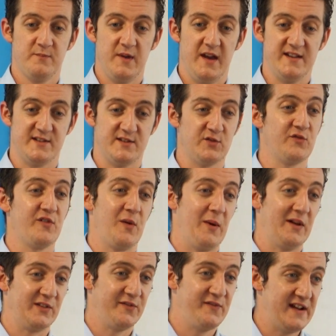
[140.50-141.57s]
it's all very well
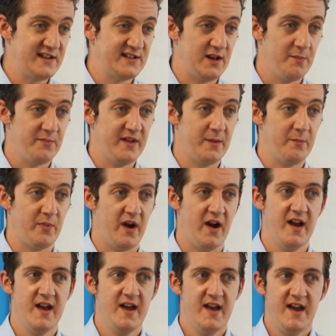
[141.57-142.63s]
to fix something, but
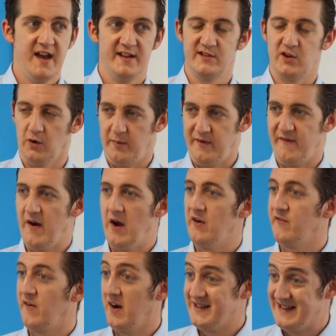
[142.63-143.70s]
it's got to be
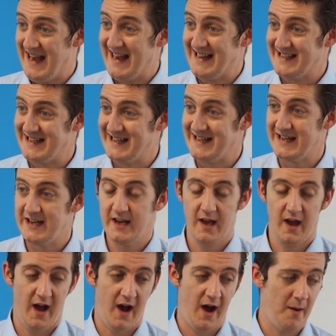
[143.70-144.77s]
verified, tested.
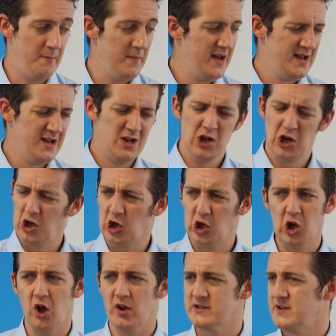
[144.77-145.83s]

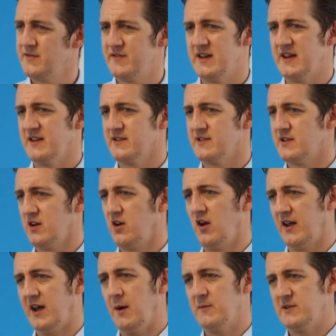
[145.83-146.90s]
Lots of things that kind
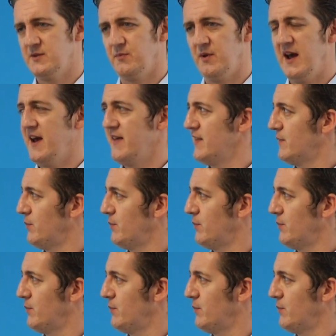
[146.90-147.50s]
of come into play at this